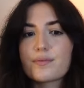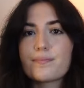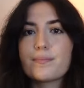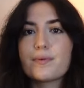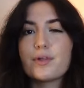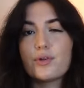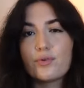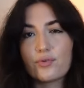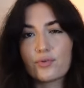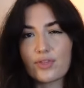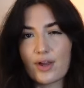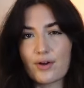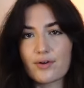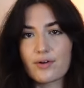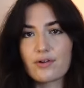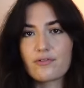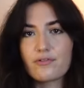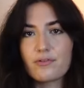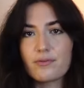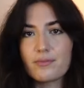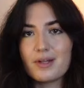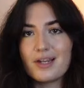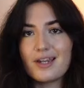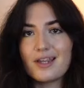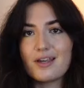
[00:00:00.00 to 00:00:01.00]
but you're very
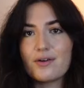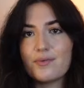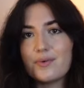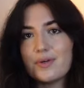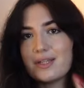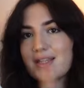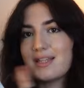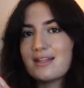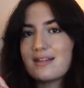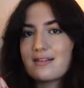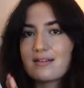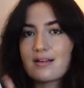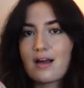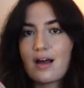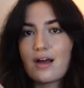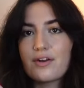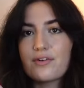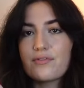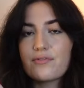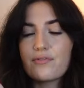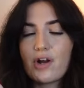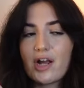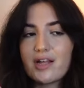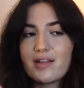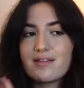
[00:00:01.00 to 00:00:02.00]
familiar with this kind
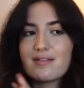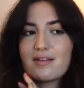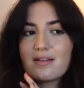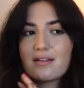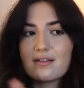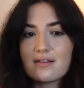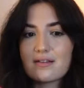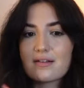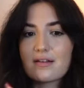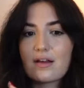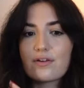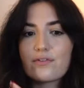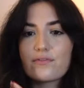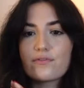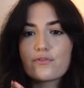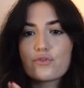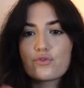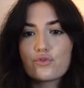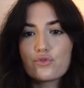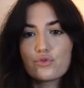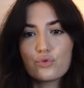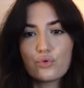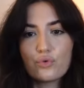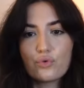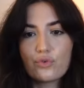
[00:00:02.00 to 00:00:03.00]
of writing and this kind of
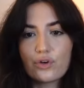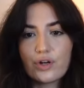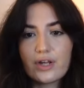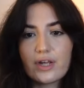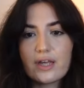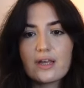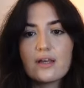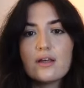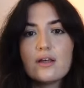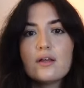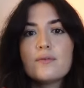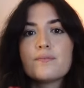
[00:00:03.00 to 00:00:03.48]
story